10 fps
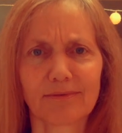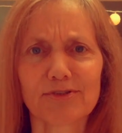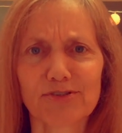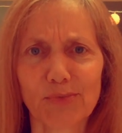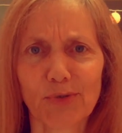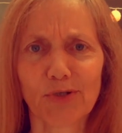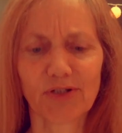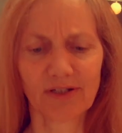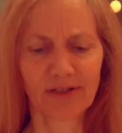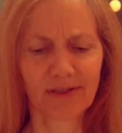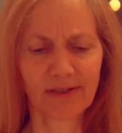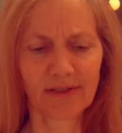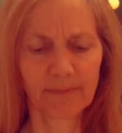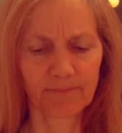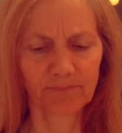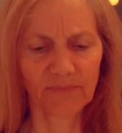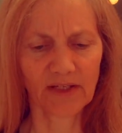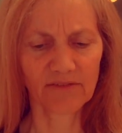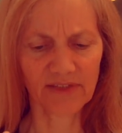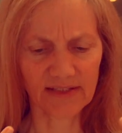what's the word,
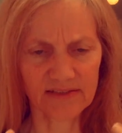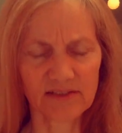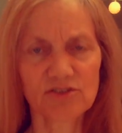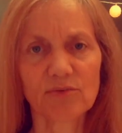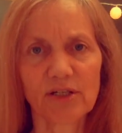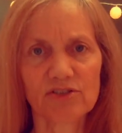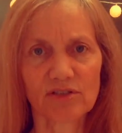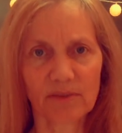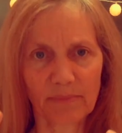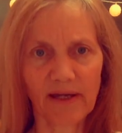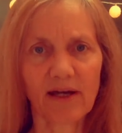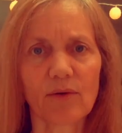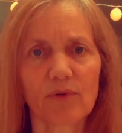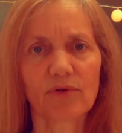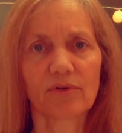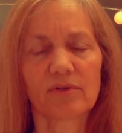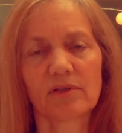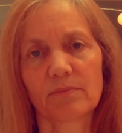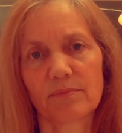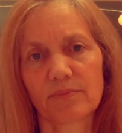of that situation, the power,
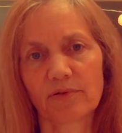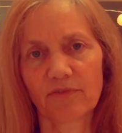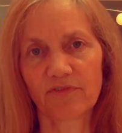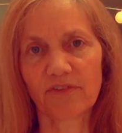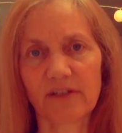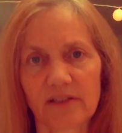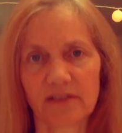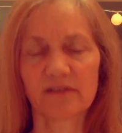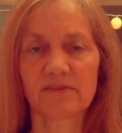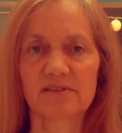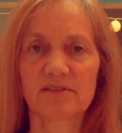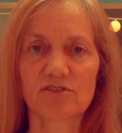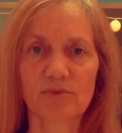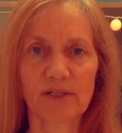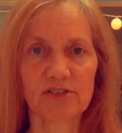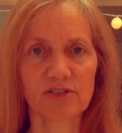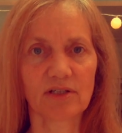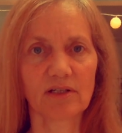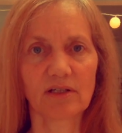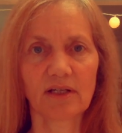the profundity of the
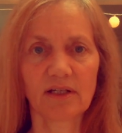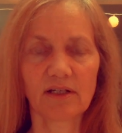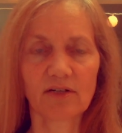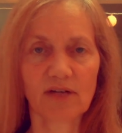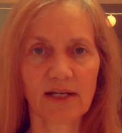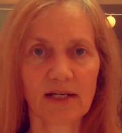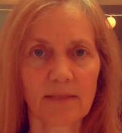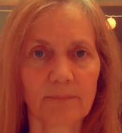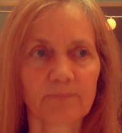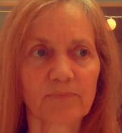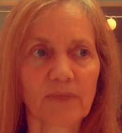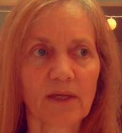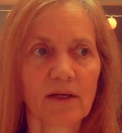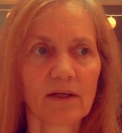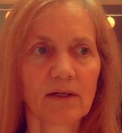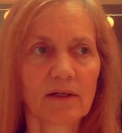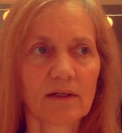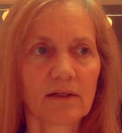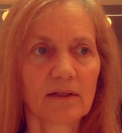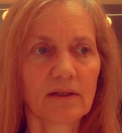situation, and here I am
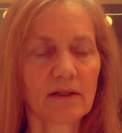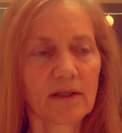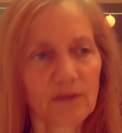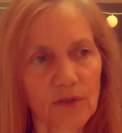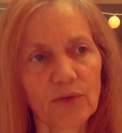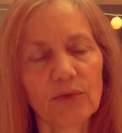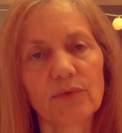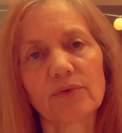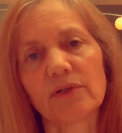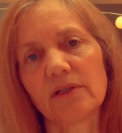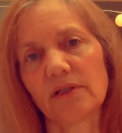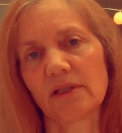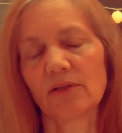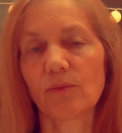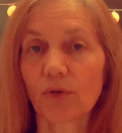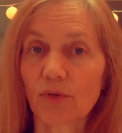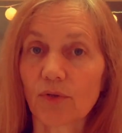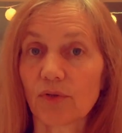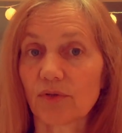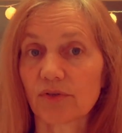alone in the
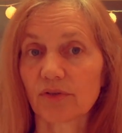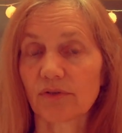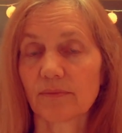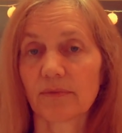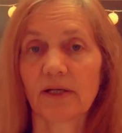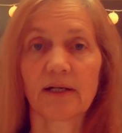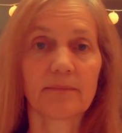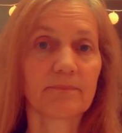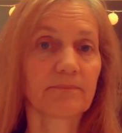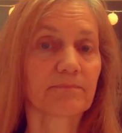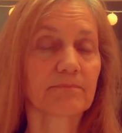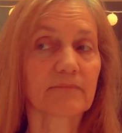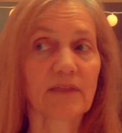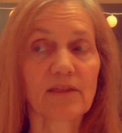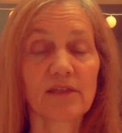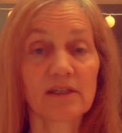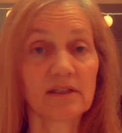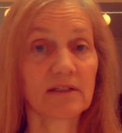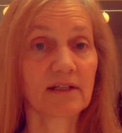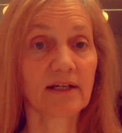world,
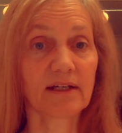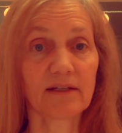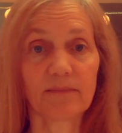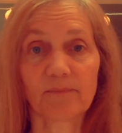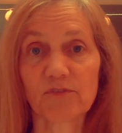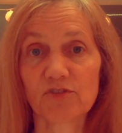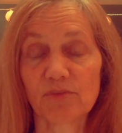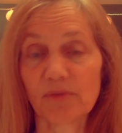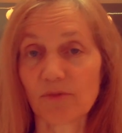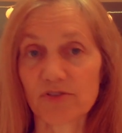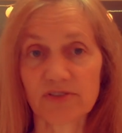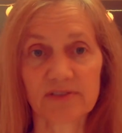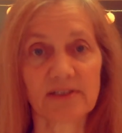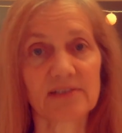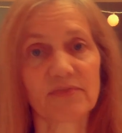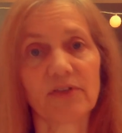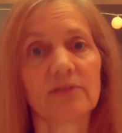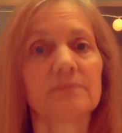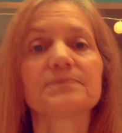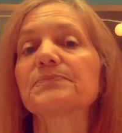thinking that I should be more
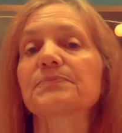successful,